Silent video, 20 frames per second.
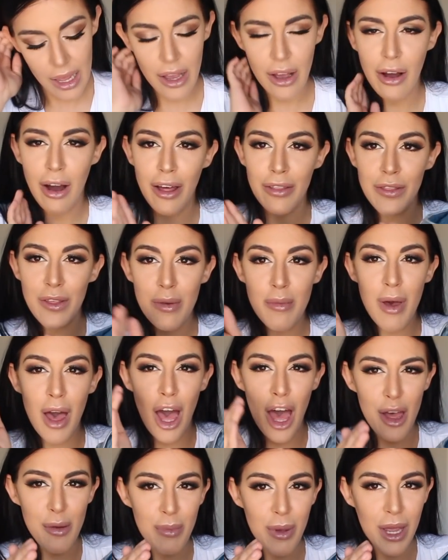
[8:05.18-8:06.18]
I got them
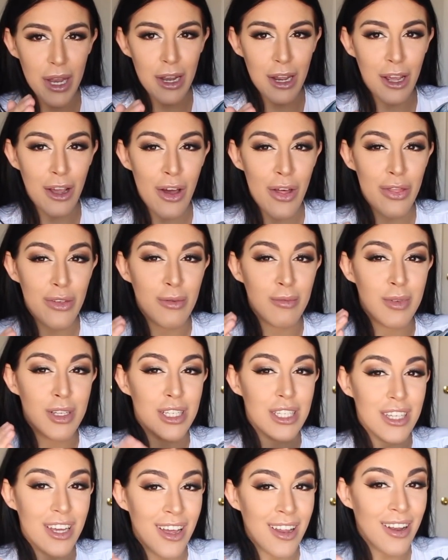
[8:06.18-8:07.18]
up and I got
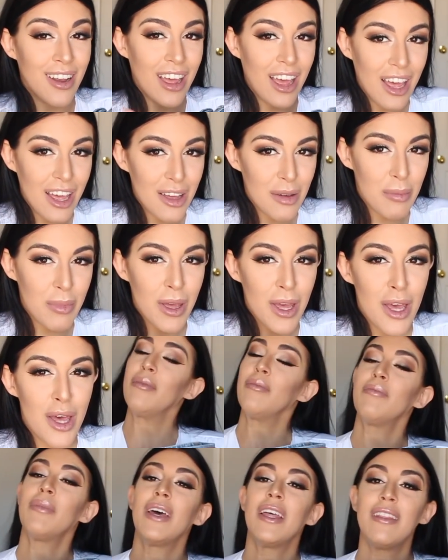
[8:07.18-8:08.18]
them done up,
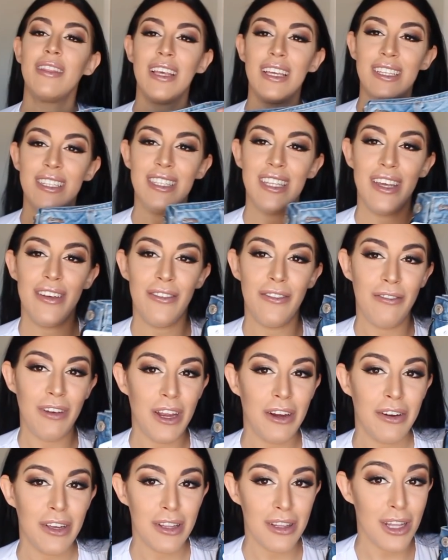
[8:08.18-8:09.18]
but they sit
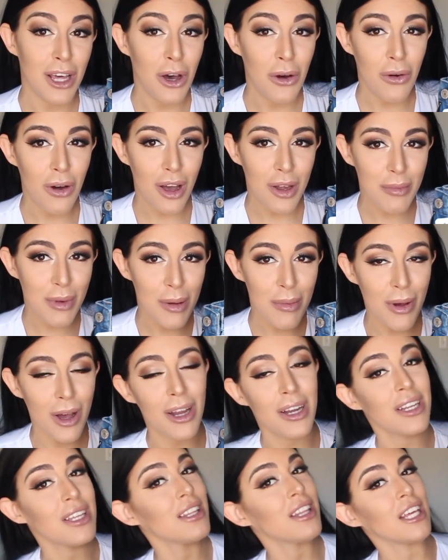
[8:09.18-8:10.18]
very low on my
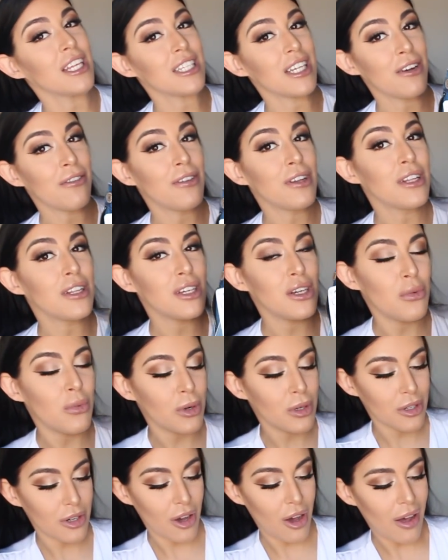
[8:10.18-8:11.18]
body. They definitely
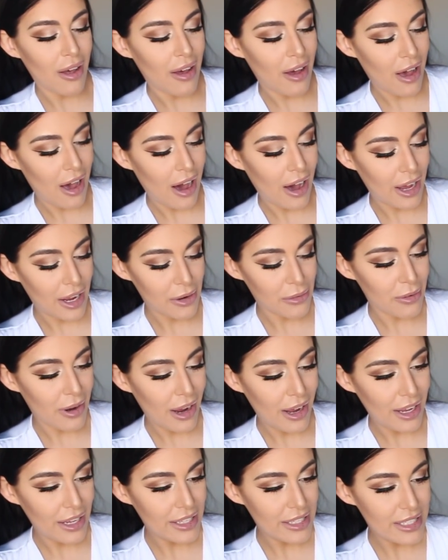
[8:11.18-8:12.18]
were not a high
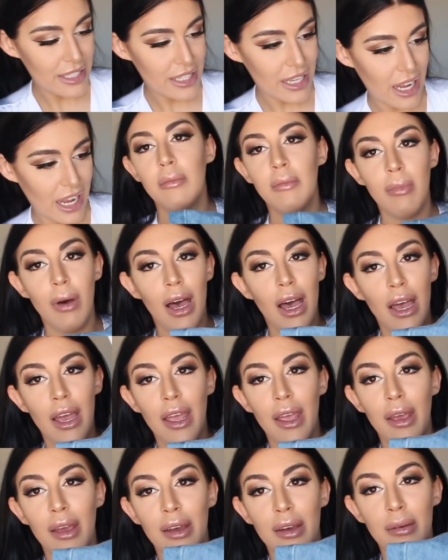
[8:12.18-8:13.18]
rise.
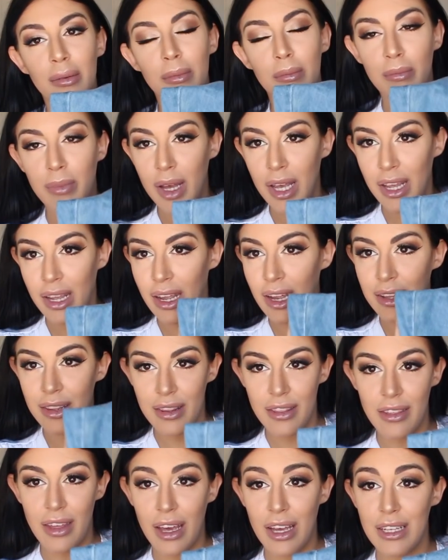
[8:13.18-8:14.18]
My butt
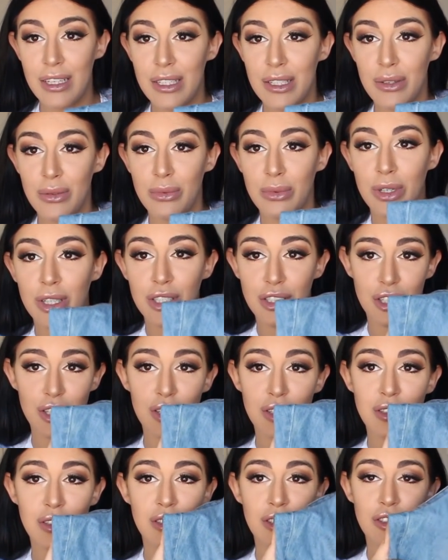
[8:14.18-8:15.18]
and thighs were
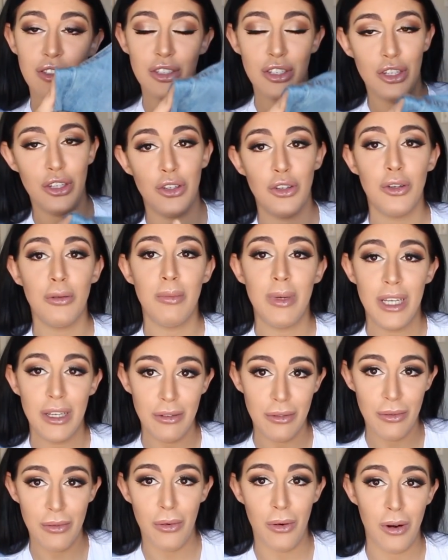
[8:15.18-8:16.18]
just too
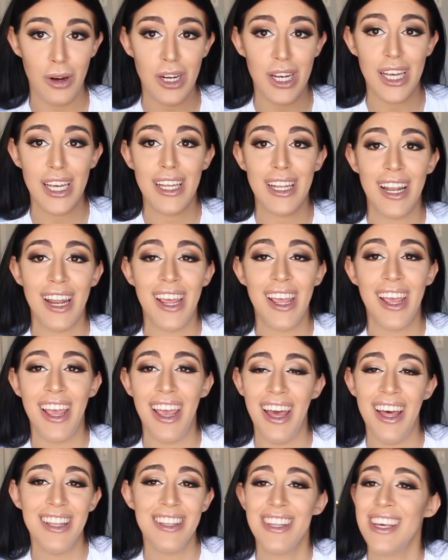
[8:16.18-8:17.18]
big for it
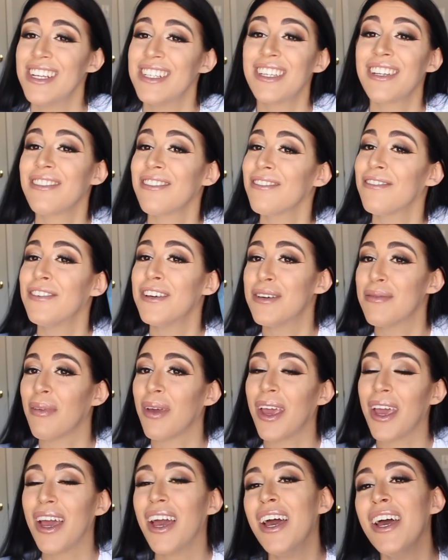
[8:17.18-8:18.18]
and they didn't fit
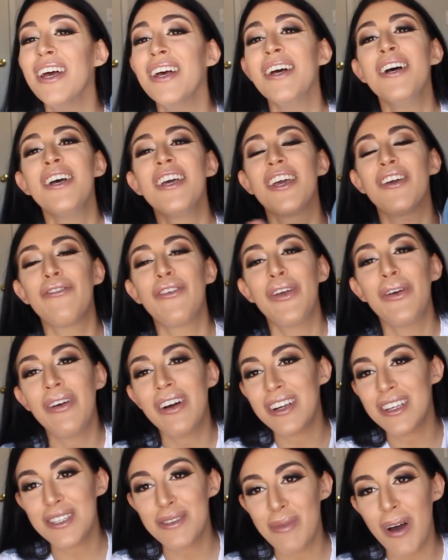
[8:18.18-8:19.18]
me. If you
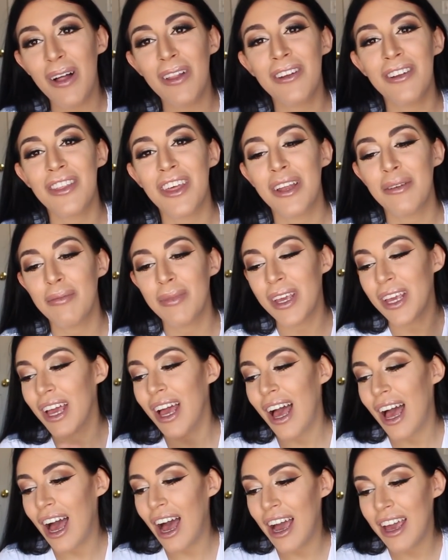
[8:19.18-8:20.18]
are smaller than me,
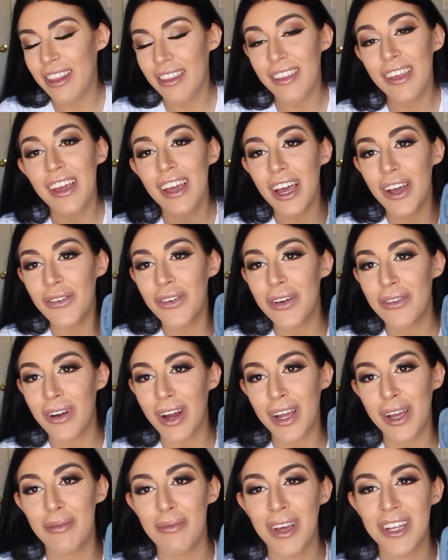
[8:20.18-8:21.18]
I think I would
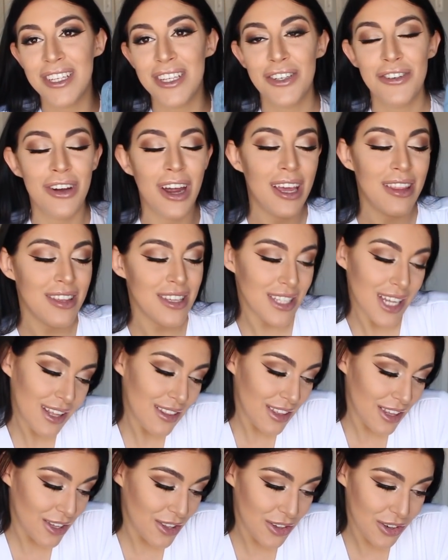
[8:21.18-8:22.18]
recommend to try these. I
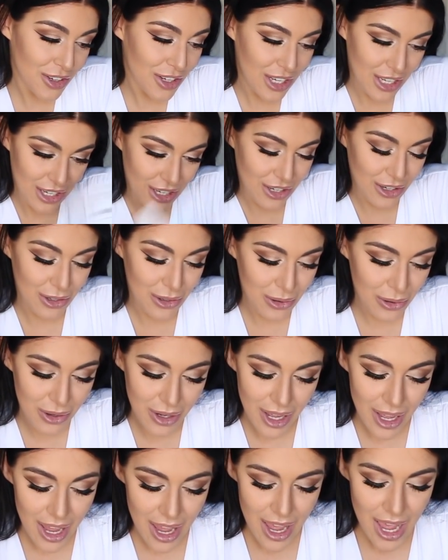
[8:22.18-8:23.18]
think they're
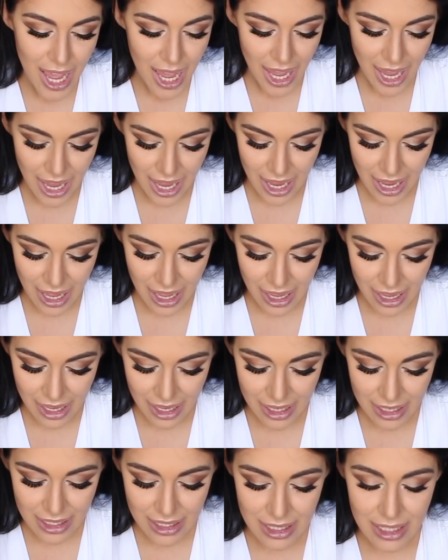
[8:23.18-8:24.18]
cute
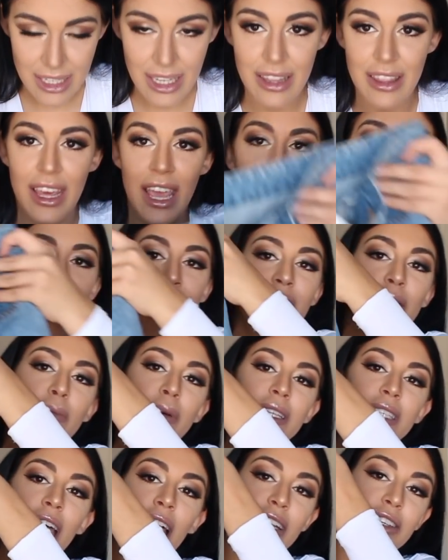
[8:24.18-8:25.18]
and they have the
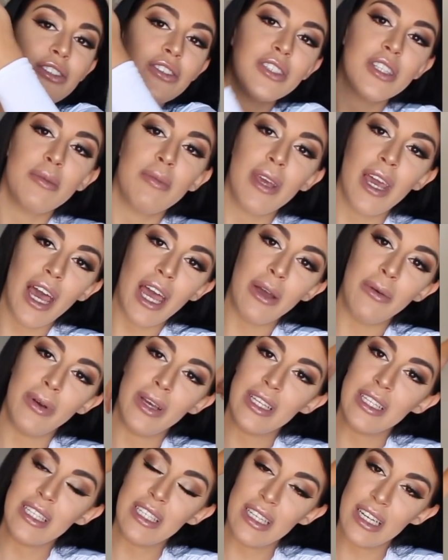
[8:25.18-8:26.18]
potential to be
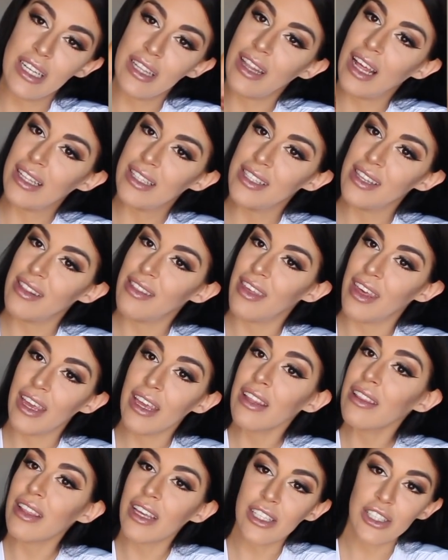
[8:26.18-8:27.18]
high-waisted. That's the
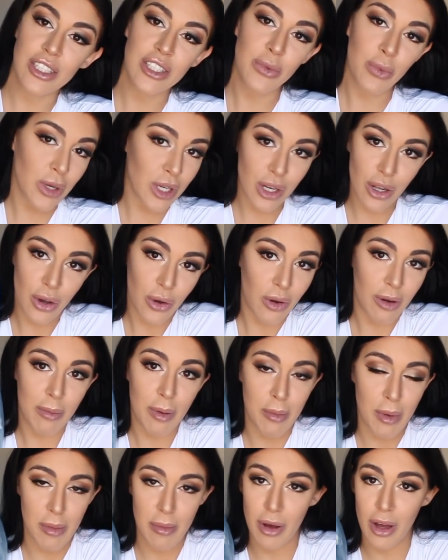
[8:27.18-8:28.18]
thing. They just wouldn't go up
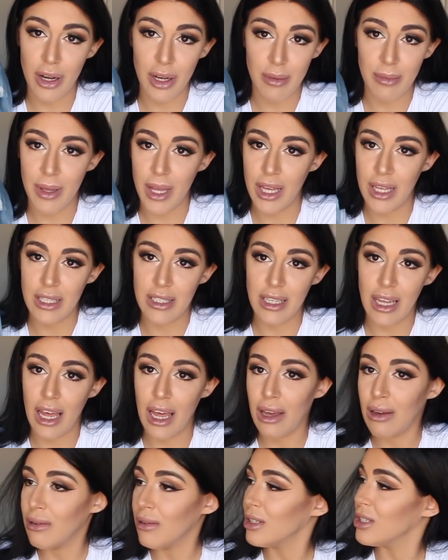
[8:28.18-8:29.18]
on my body because
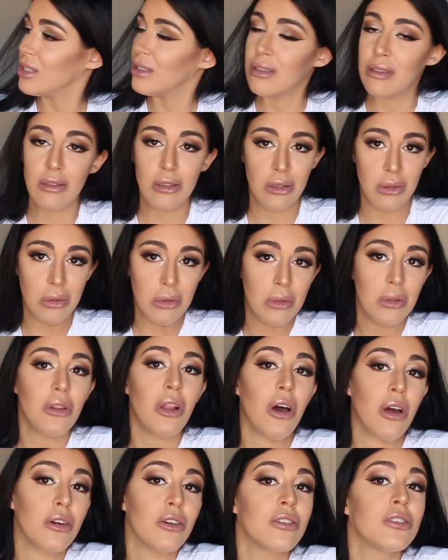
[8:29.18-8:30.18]
I was too
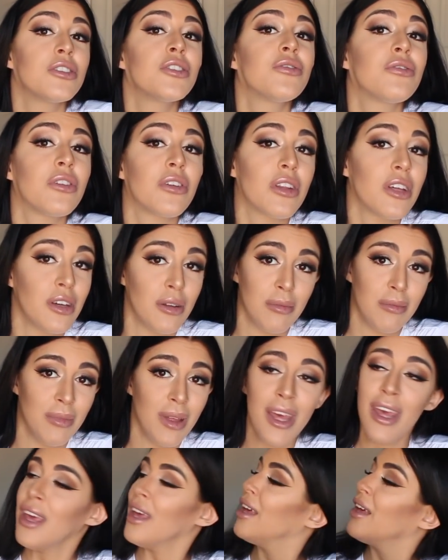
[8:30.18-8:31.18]
large for them.
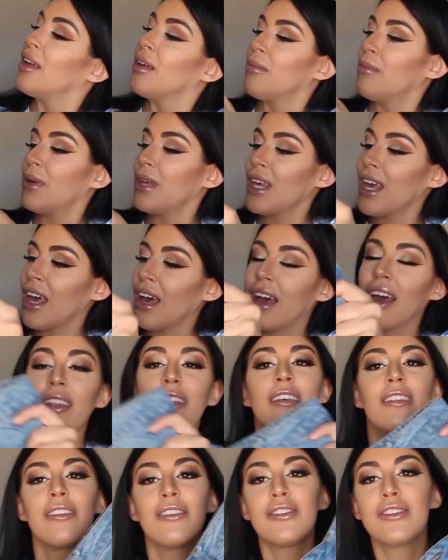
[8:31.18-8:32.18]
But yeah, I
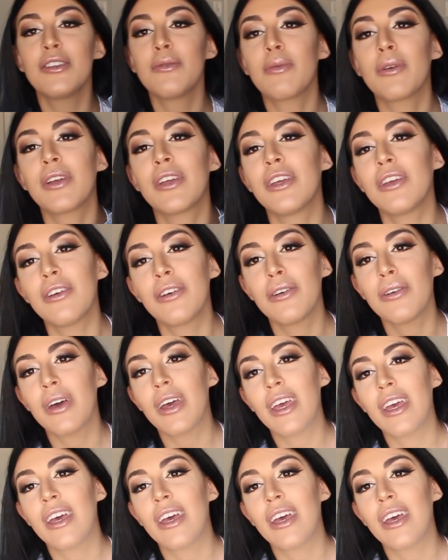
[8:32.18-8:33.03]
think they're super cute